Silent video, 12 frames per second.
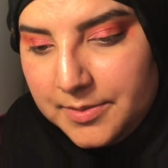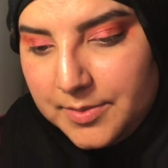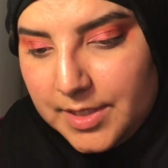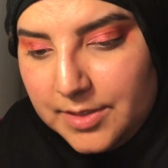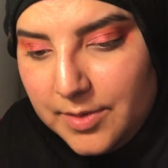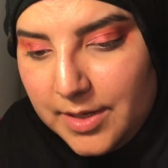
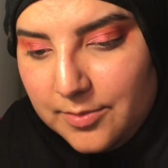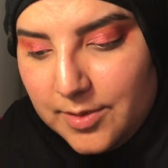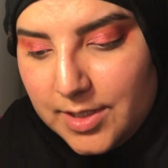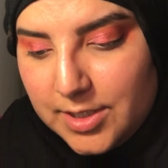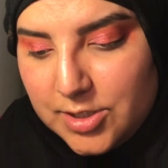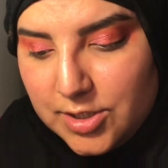What do I
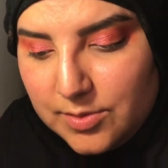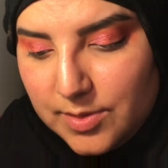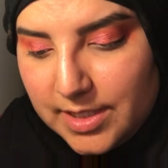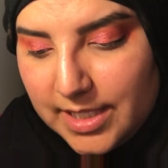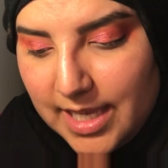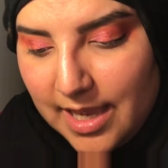want to do
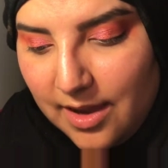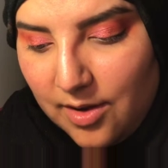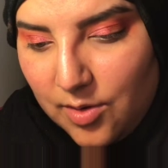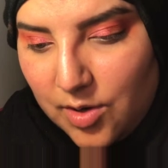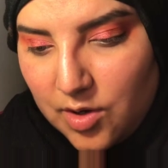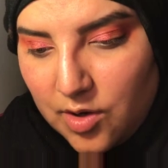on the
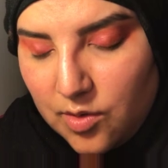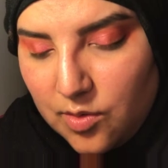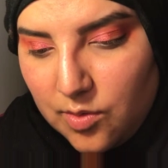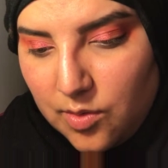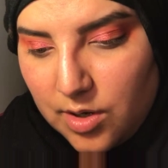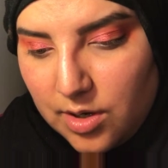outer
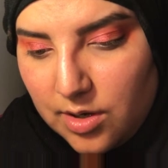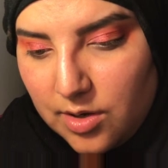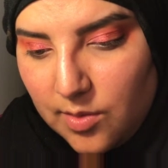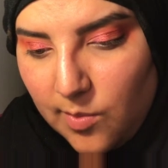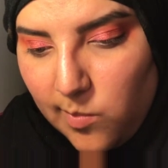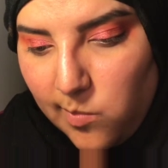corner?